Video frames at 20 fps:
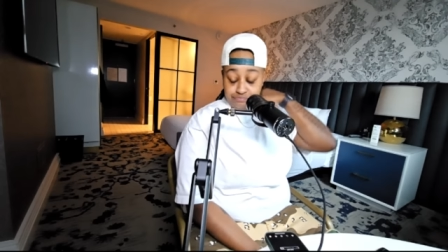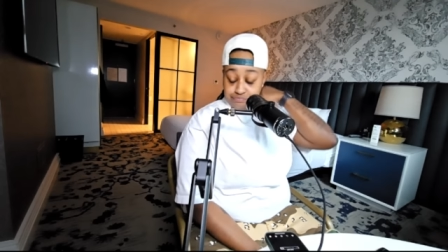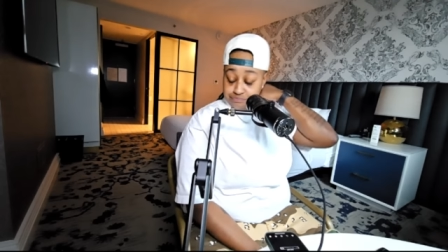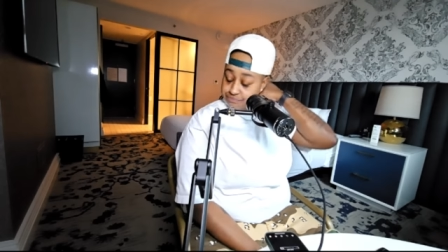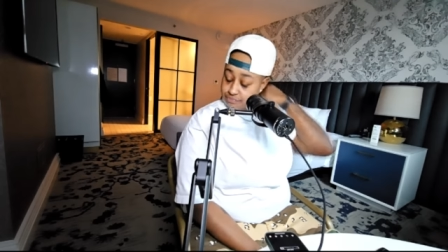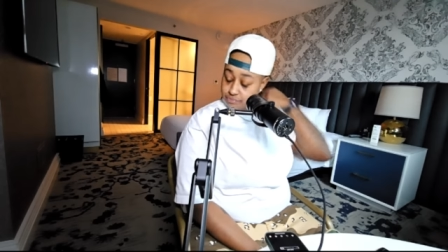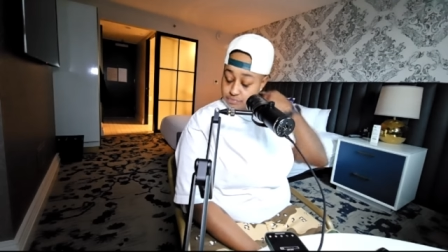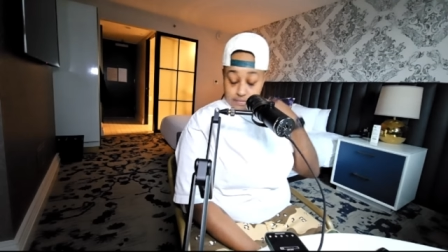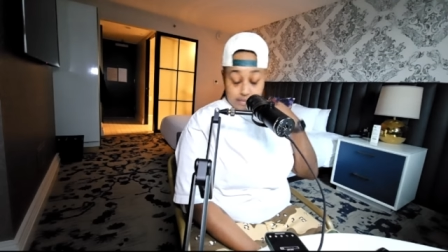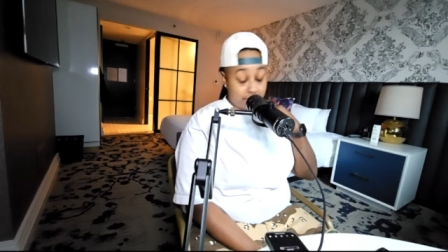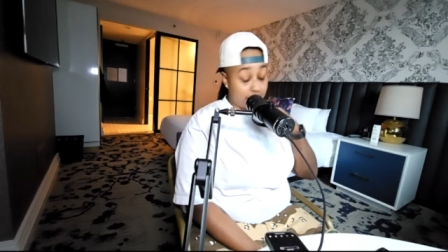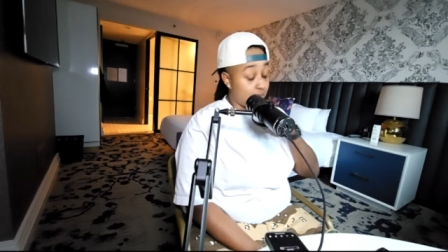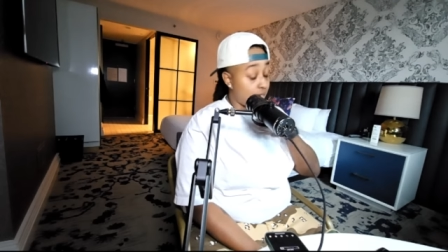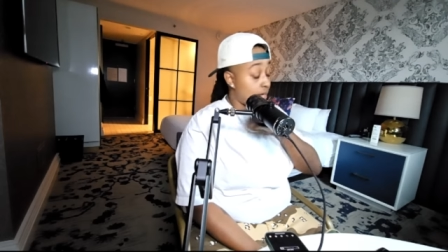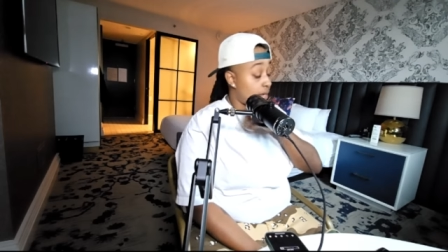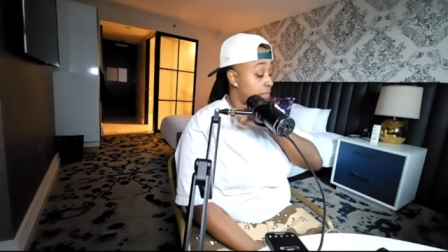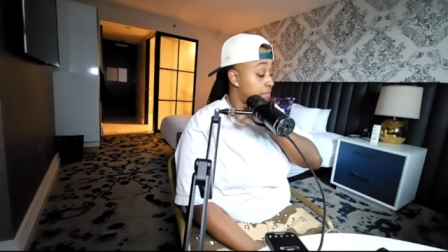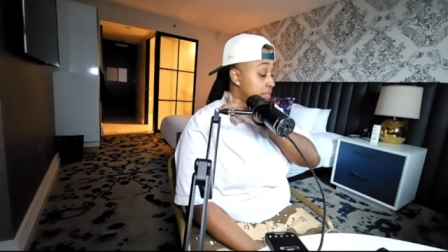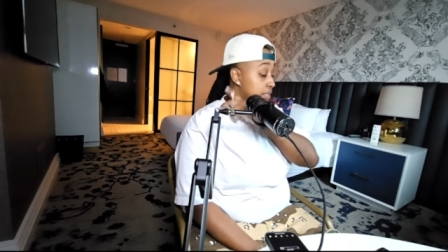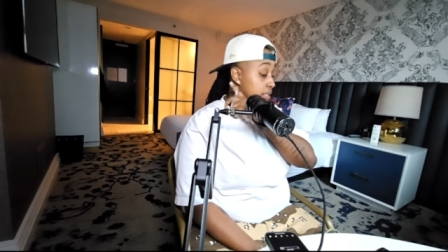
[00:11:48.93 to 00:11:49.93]
down in the comment
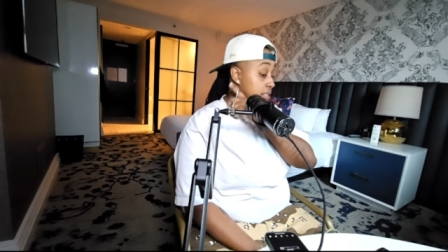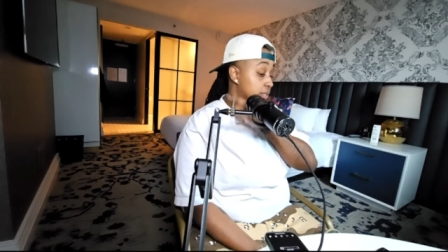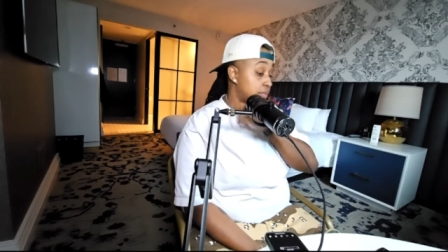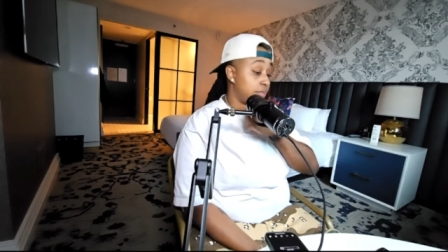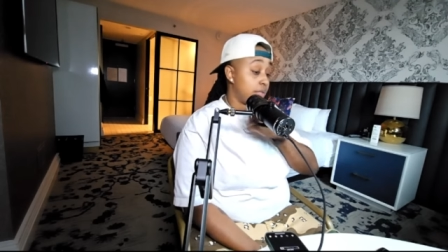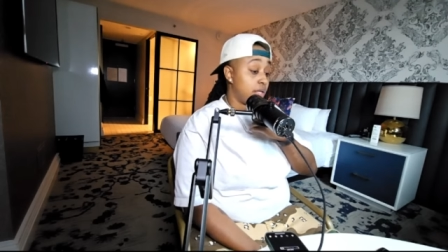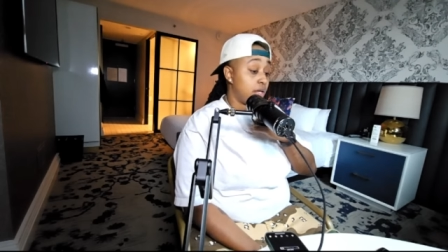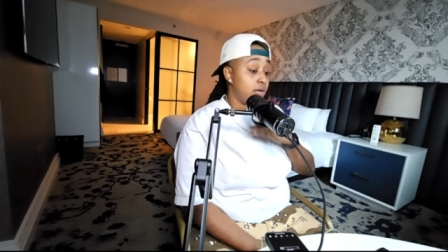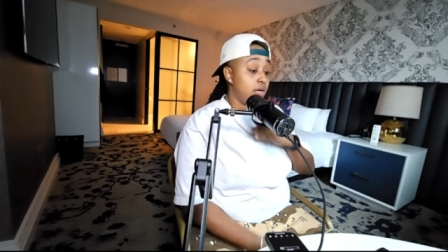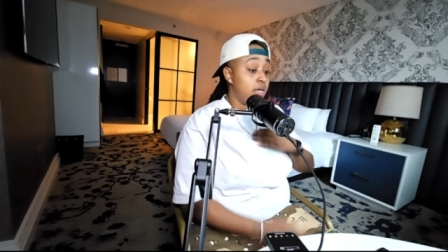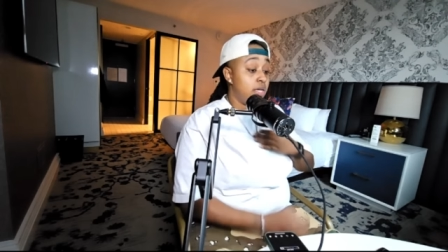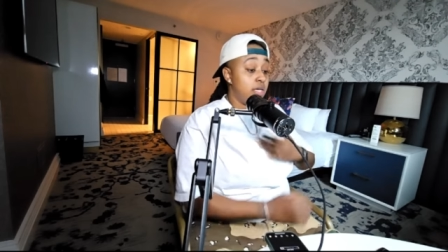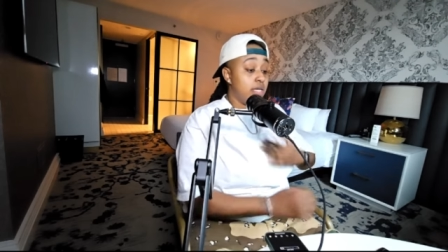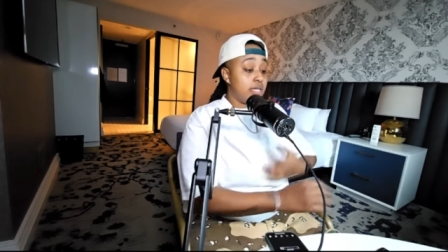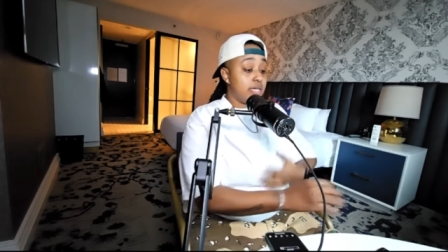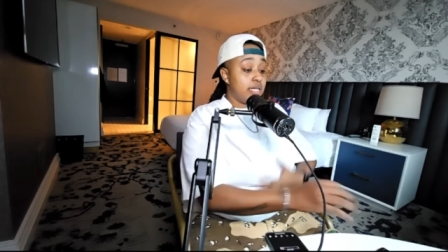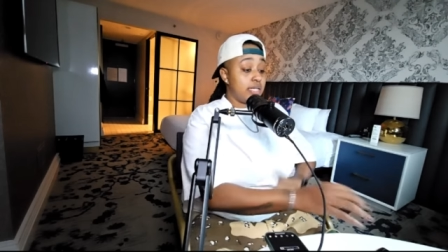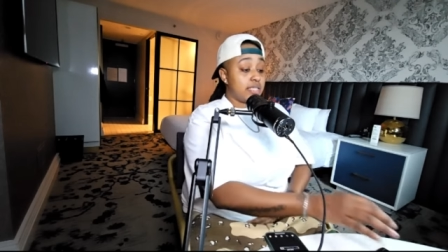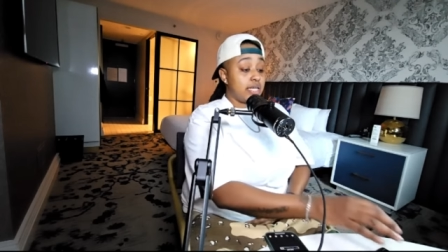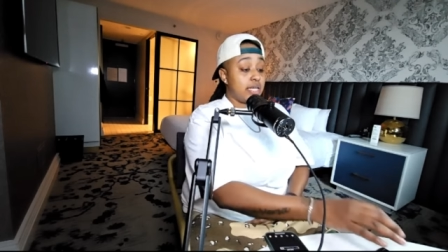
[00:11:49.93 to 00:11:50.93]
section below. That's
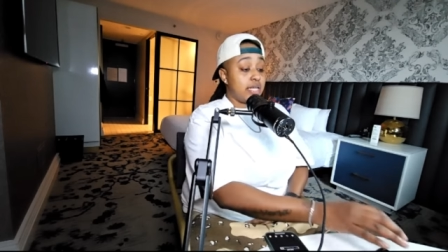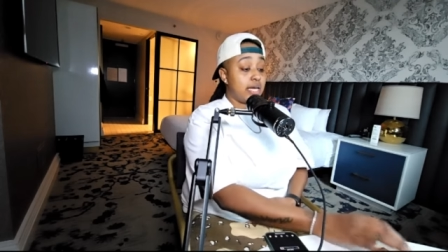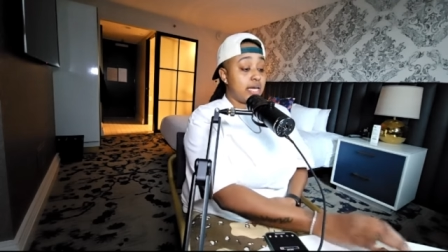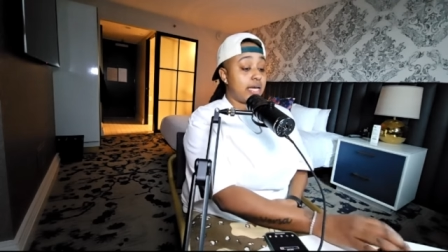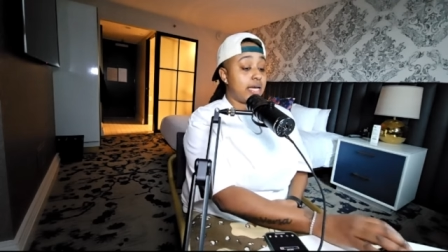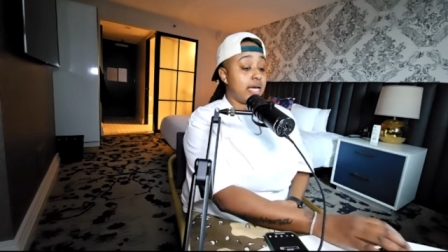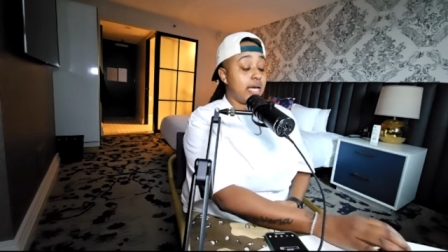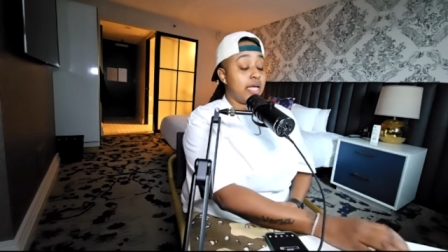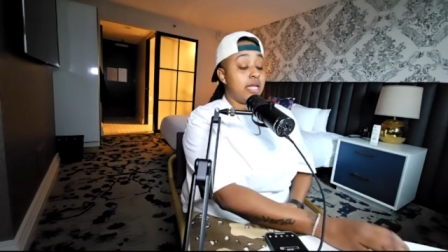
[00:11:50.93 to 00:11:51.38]
all I got.